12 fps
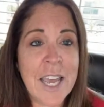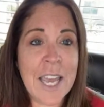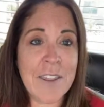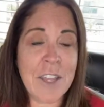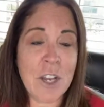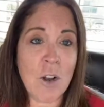
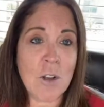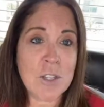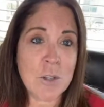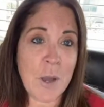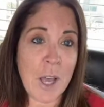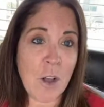and then
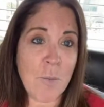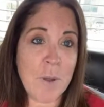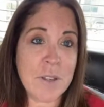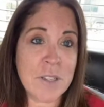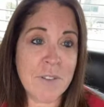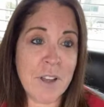also
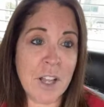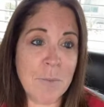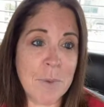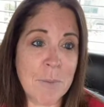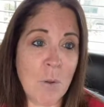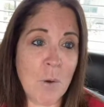help develop
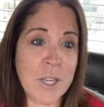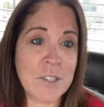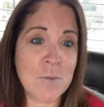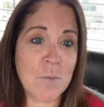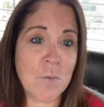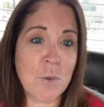
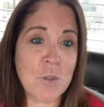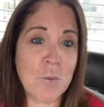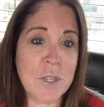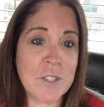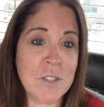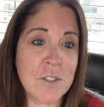employees, which
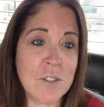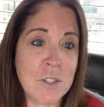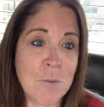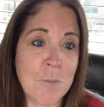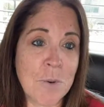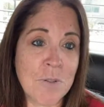was
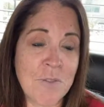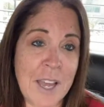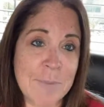super fun.